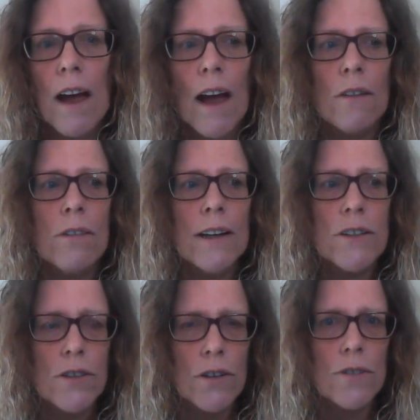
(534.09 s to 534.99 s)
and we
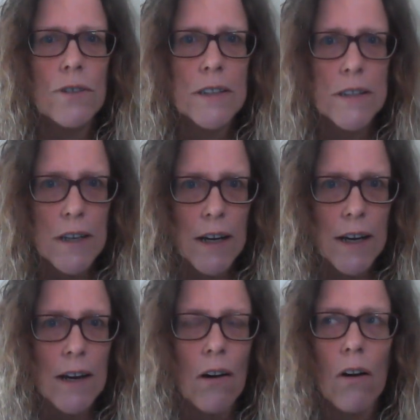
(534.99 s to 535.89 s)
do
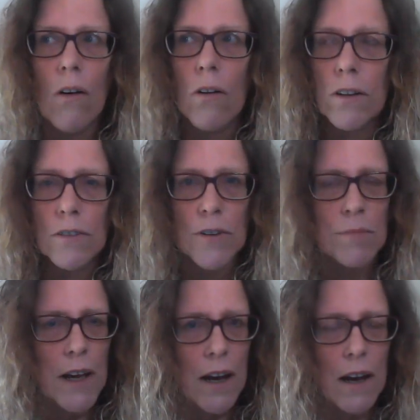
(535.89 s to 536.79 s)
see all of
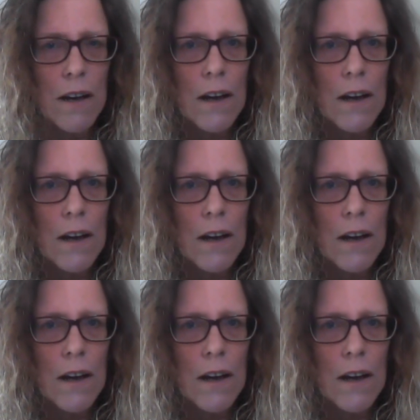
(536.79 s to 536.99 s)
them there.